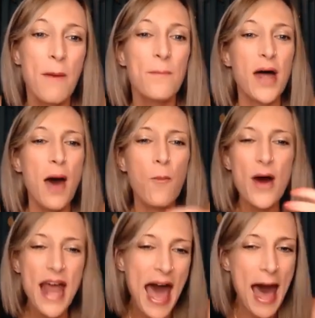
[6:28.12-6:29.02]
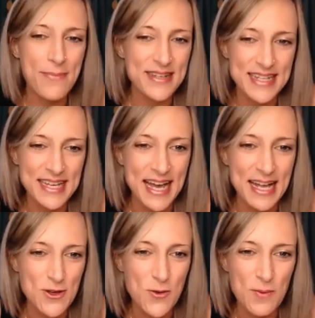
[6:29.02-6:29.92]
But what happened
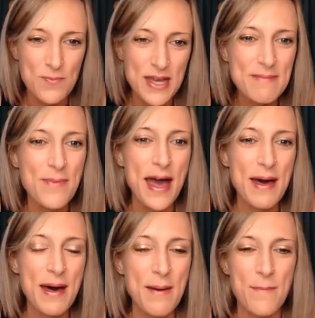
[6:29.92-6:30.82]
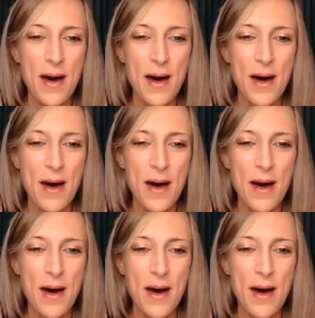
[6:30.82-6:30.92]
again? You were bitten by